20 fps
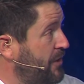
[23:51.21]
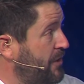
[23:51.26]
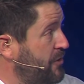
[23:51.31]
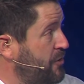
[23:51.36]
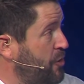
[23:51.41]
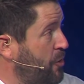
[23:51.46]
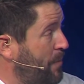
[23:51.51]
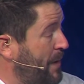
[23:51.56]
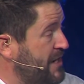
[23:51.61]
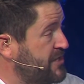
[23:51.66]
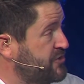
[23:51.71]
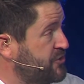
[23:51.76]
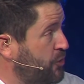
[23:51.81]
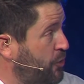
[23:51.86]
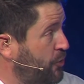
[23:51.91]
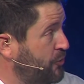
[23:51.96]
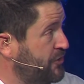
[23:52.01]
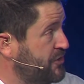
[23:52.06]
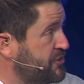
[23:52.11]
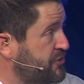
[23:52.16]
My
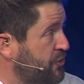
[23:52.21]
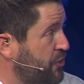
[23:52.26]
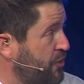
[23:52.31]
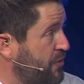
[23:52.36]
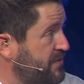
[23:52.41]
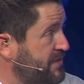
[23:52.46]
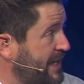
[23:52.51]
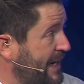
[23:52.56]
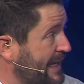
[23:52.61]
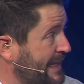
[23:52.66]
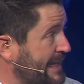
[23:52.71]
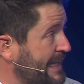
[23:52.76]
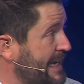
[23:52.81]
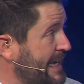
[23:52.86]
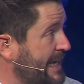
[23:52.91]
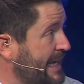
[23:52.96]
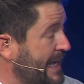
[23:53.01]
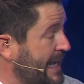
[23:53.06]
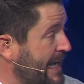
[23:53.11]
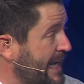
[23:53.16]
soul deserves that I
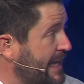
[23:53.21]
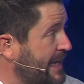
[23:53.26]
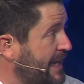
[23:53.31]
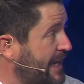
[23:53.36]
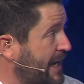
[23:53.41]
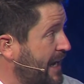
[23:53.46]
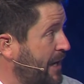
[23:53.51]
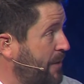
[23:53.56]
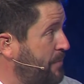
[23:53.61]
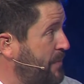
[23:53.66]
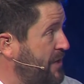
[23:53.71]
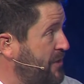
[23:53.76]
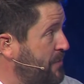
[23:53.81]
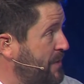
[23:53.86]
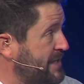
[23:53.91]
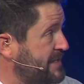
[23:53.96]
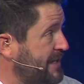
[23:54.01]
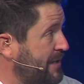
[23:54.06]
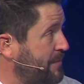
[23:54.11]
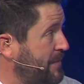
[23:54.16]
lean in and I be the
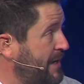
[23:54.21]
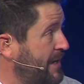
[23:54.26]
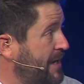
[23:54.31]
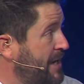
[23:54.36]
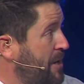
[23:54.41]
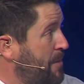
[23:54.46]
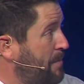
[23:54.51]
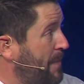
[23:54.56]
best I can be.